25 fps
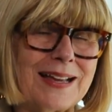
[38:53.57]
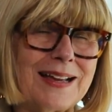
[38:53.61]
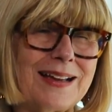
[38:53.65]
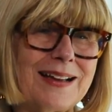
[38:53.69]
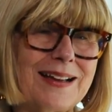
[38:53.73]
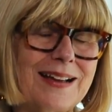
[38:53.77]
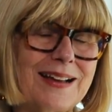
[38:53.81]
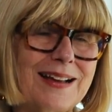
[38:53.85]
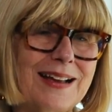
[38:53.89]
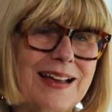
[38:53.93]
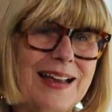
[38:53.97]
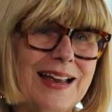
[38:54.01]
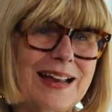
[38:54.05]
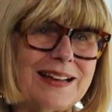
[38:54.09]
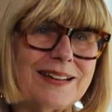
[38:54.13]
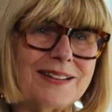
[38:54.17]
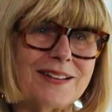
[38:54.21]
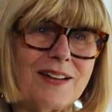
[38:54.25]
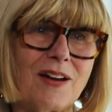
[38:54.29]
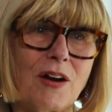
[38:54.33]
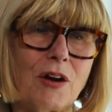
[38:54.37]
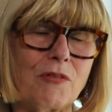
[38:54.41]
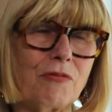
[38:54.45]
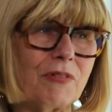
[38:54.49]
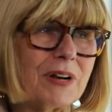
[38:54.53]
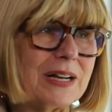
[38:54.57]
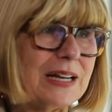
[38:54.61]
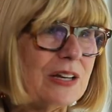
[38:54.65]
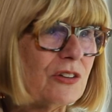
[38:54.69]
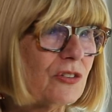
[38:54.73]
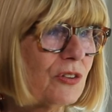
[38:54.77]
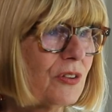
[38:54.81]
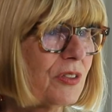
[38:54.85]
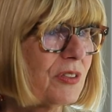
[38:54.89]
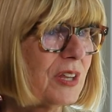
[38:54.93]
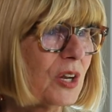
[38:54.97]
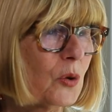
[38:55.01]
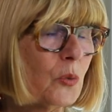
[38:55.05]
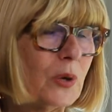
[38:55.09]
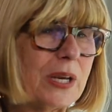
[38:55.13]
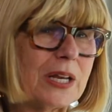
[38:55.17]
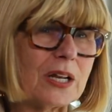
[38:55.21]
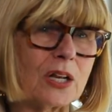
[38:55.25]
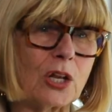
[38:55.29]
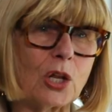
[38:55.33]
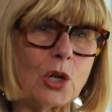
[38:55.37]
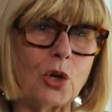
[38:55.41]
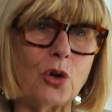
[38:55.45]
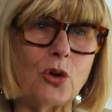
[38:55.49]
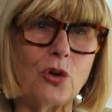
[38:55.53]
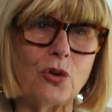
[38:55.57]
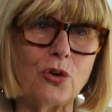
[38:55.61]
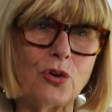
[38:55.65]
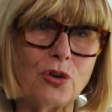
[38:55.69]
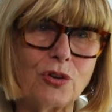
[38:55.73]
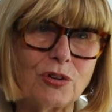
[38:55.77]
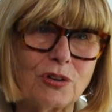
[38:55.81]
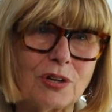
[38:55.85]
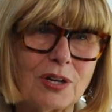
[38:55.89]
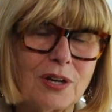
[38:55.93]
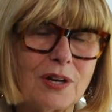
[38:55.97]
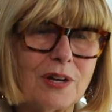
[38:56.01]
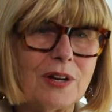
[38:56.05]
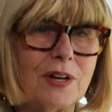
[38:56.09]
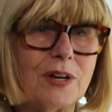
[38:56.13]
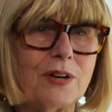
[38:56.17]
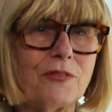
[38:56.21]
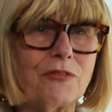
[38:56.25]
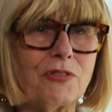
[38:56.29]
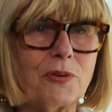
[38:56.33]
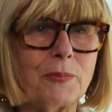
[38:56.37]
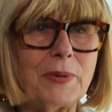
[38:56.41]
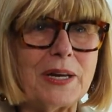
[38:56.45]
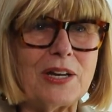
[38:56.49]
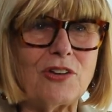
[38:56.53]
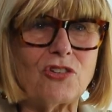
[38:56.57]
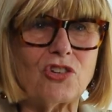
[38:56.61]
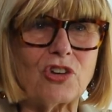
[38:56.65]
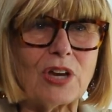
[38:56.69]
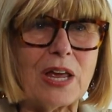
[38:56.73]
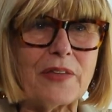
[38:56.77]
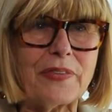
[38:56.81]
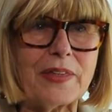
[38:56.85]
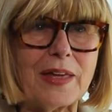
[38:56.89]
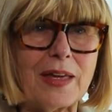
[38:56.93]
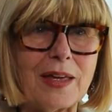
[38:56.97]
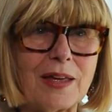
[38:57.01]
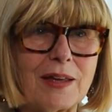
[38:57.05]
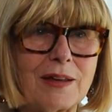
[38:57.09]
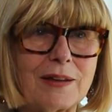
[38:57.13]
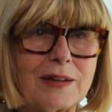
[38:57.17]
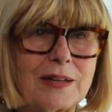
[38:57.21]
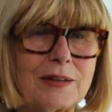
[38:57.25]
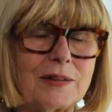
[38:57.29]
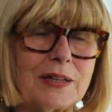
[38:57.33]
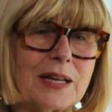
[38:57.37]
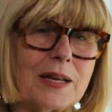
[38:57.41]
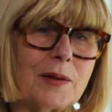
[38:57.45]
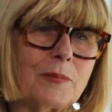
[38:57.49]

And I really do think think we can learn from each other,